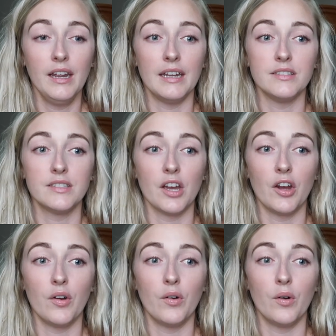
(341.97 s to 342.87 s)
And
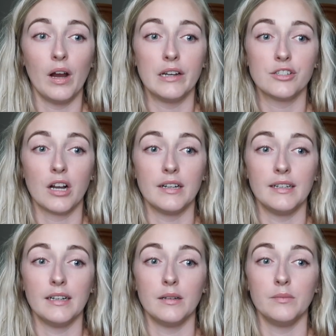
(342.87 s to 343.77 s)
so I tried to
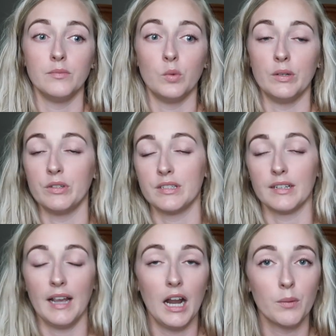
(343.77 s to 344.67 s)
get him, we went to
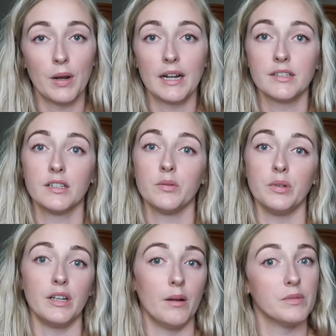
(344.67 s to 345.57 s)
the chiropractor,
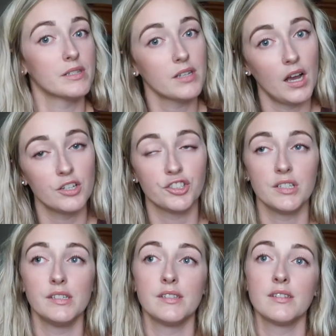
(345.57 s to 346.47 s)
we got
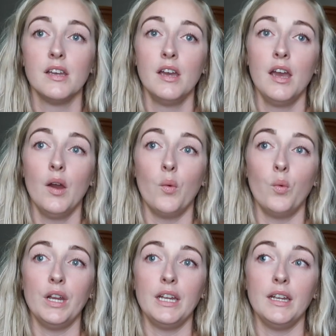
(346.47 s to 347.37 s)
massages,
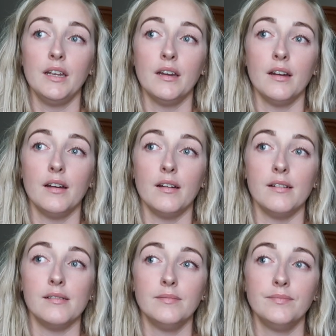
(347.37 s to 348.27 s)

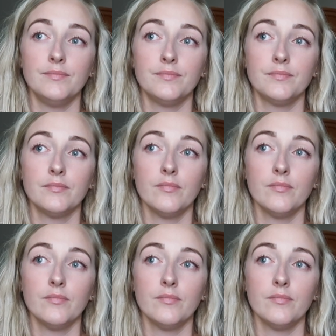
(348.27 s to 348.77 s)
I